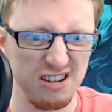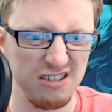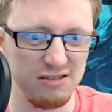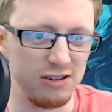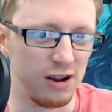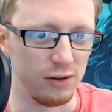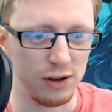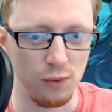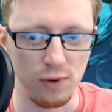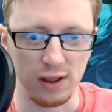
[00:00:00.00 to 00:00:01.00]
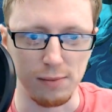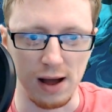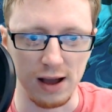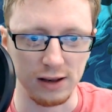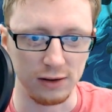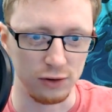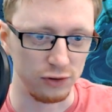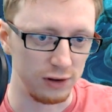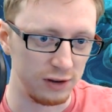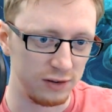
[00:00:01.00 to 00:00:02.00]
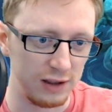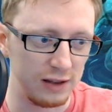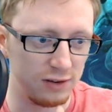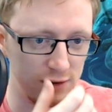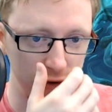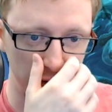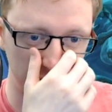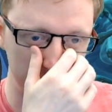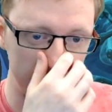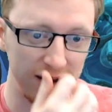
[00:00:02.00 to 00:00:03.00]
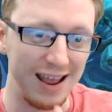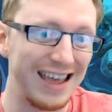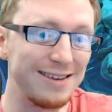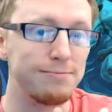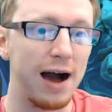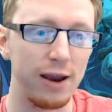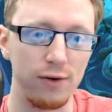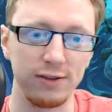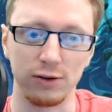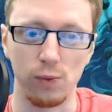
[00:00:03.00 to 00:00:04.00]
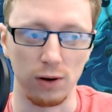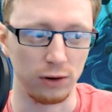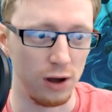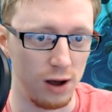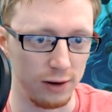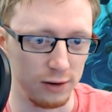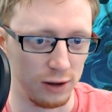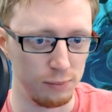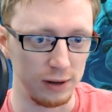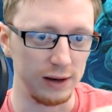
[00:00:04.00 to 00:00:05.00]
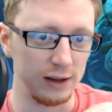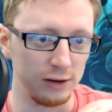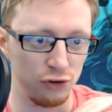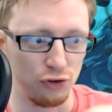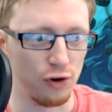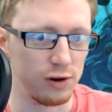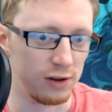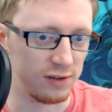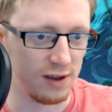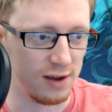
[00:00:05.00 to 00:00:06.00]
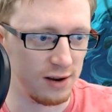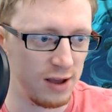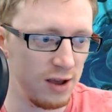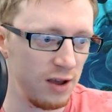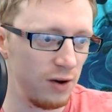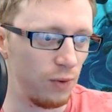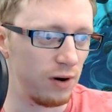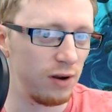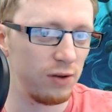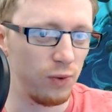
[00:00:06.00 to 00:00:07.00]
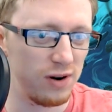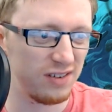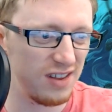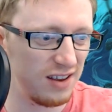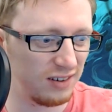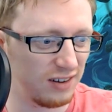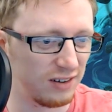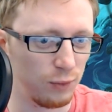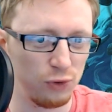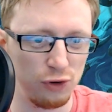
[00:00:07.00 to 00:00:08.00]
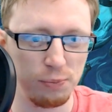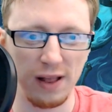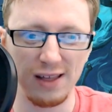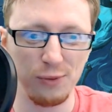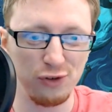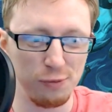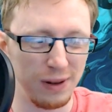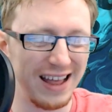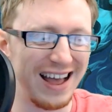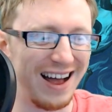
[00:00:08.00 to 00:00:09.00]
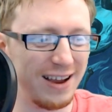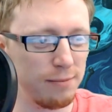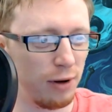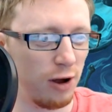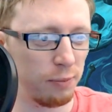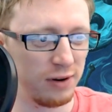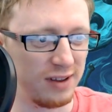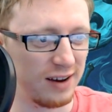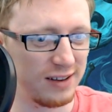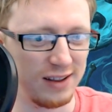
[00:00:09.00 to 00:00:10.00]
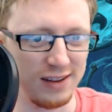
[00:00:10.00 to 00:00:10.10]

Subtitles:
you know, you don't really mind because you're not committing 8 mana into one card and completely destroying your turn. Whereas this is, would you play Iron Bark Protector